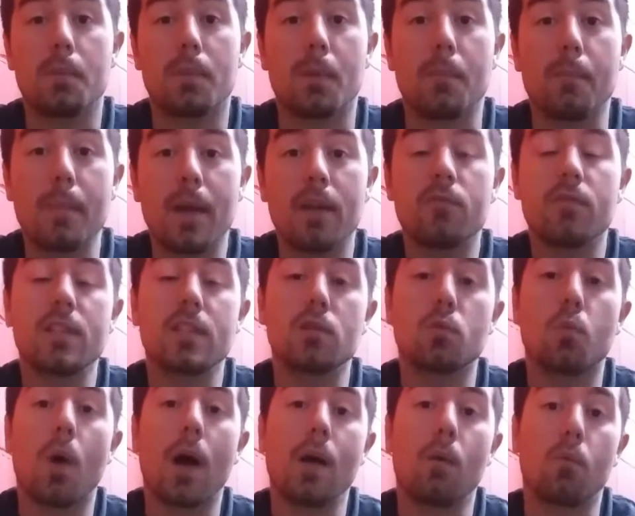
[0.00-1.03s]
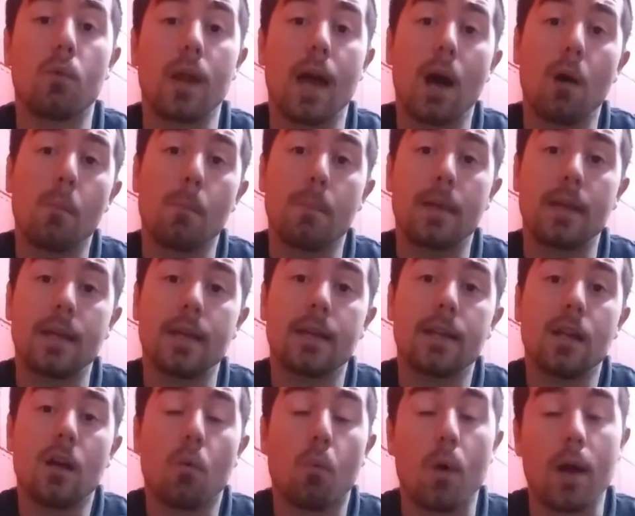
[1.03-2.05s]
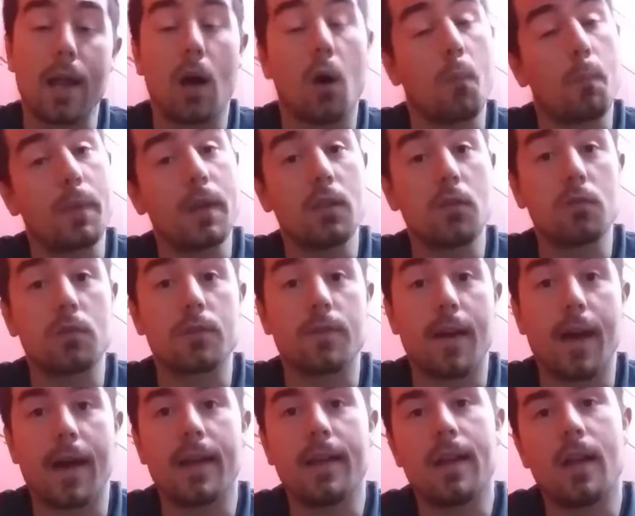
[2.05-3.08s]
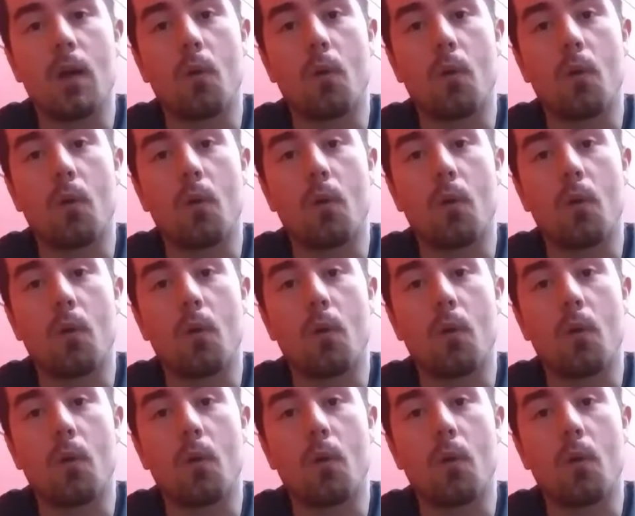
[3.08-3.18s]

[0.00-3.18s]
but the main reasons why it helped me lose fat,